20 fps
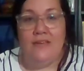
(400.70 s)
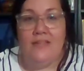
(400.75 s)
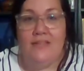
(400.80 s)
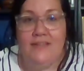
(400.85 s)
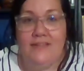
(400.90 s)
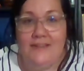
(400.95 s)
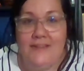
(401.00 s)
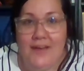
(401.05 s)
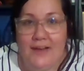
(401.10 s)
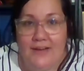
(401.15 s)

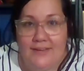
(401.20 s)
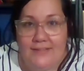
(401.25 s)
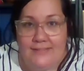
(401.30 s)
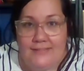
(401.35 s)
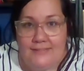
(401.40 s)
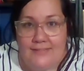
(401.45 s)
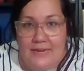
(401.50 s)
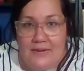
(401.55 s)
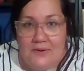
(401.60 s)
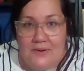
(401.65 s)
Not as
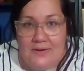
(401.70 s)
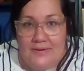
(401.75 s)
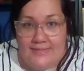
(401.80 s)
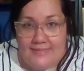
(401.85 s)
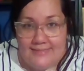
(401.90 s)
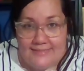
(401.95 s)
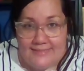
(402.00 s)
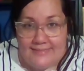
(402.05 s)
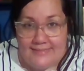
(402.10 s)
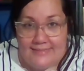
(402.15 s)
scary
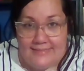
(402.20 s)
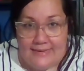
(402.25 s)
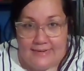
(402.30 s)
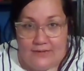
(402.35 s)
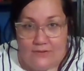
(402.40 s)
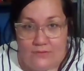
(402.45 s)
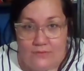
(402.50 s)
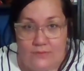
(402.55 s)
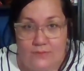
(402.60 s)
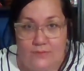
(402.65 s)
as it
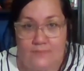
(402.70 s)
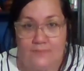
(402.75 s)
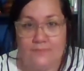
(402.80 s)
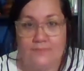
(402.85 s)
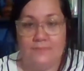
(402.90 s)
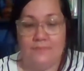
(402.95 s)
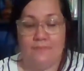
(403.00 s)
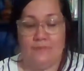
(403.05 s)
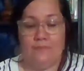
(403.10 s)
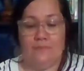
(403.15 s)
sounds.
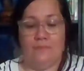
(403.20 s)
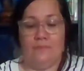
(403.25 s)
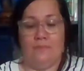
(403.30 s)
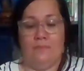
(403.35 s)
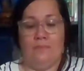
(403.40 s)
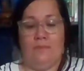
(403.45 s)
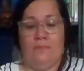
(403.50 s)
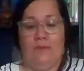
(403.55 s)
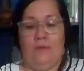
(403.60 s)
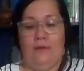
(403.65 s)

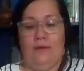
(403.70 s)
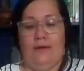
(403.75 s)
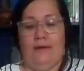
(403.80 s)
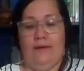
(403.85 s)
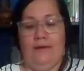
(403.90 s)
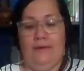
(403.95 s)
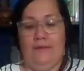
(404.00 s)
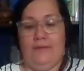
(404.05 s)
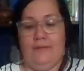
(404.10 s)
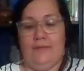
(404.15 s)
A
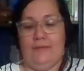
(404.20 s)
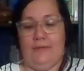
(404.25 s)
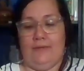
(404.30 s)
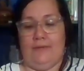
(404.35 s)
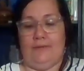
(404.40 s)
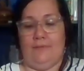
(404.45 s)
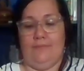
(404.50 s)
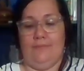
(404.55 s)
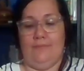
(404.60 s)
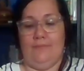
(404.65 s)

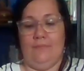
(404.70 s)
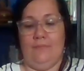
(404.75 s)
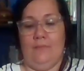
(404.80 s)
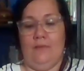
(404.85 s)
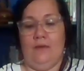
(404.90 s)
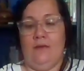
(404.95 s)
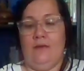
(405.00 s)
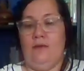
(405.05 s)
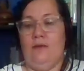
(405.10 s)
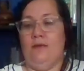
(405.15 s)
killdeer
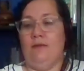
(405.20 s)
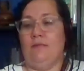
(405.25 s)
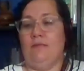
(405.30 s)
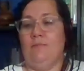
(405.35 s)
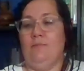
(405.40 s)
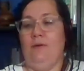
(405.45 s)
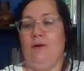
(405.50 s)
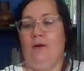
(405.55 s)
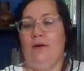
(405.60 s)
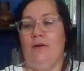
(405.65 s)
is a
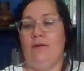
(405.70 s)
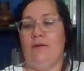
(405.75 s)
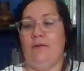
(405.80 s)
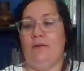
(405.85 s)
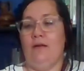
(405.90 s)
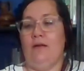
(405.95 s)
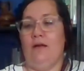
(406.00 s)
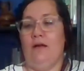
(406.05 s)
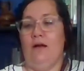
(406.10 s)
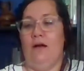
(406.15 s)
part
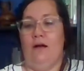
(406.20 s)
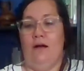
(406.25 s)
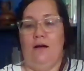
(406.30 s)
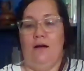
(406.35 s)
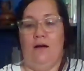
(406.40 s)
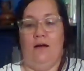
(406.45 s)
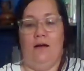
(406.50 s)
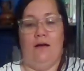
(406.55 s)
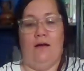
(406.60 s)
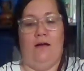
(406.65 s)

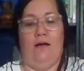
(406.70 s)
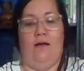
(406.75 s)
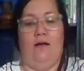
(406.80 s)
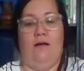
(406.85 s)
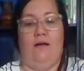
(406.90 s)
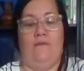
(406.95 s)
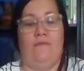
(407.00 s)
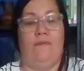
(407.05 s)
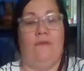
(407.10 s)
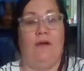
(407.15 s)

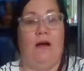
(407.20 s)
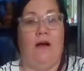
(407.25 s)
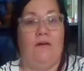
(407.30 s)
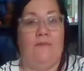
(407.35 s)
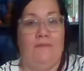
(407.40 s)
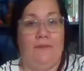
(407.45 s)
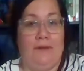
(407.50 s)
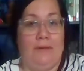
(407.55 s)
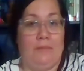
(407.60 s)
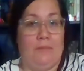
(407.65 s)
of a
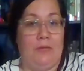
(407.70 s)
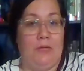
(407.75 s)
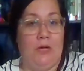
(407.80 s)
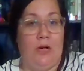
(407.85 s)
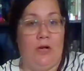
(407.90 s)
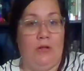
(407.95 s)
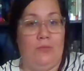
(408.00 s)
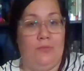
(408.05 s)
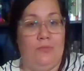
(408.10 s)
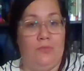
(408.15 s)
family
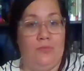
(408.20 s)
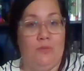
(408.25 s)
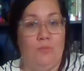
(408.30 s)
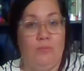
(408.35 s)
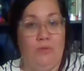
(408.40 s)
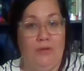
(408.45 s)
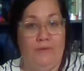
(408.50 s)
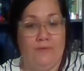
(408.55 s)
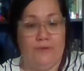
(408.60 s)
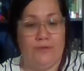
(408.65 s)
called the
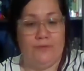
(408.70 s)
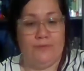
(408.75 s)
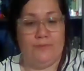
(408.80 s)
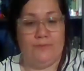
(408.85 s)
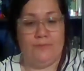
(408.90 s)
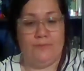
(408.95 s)
plovers.